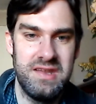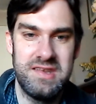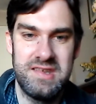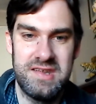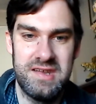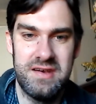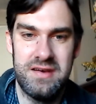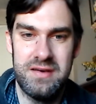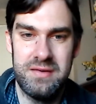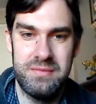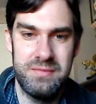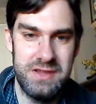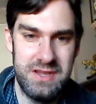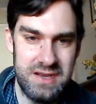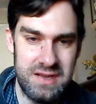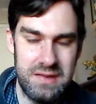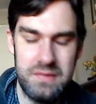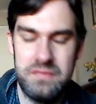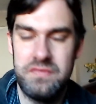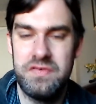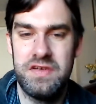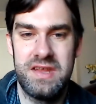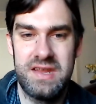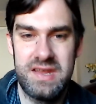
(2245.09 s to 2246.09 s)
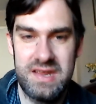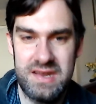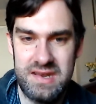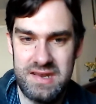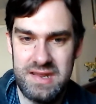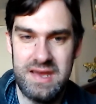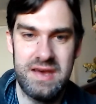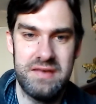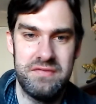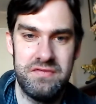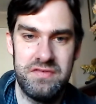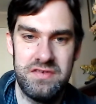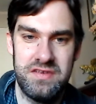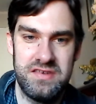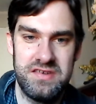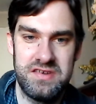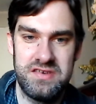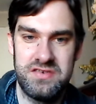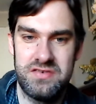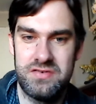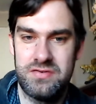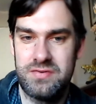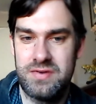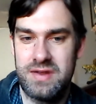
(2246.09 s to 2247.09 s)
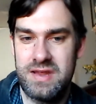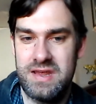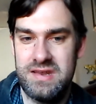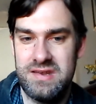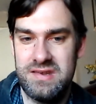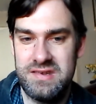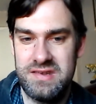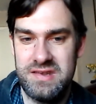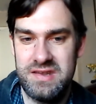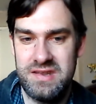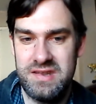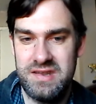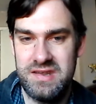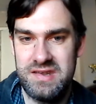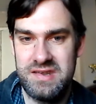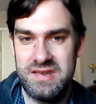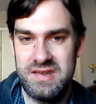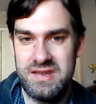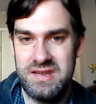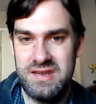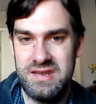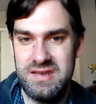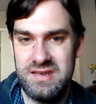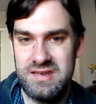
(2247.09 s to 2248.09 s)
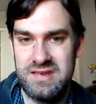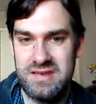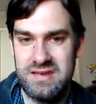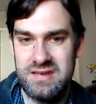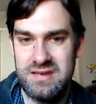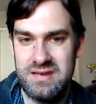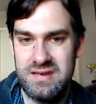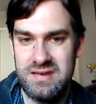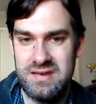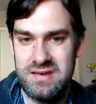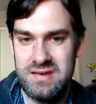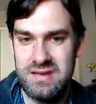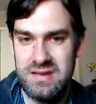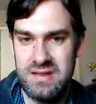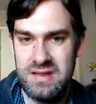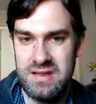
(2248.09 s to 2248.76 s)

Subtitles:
So, I mean, if it can have a strong end to the season,